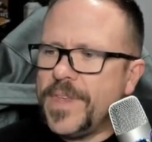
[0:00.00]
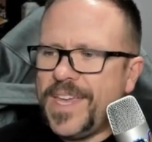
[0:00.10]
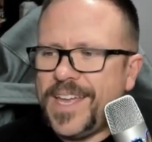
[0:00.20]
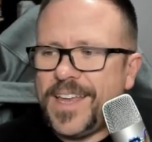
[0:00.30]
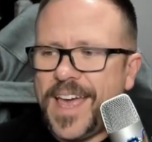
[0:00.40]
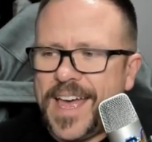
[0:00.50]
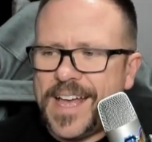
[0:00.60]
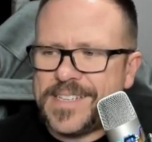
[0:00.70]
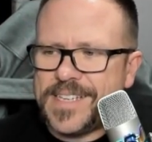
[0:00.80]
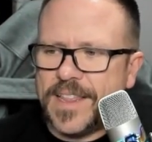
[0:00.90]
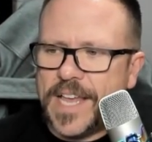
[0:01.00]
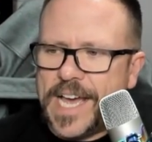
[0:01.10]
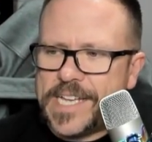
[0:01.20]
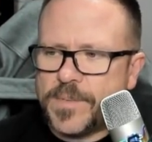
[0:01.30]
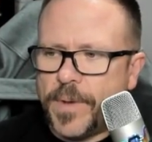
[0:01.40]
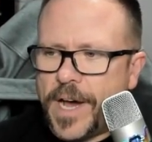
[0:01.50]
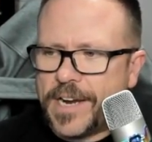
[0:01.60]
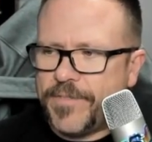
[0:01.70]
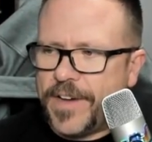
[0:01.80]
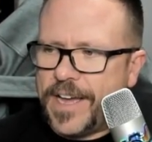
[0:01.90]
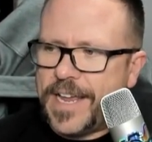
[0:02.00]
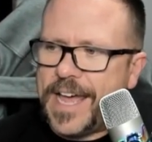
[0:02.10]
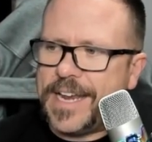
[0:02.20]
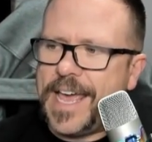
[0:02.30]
It has a last modified at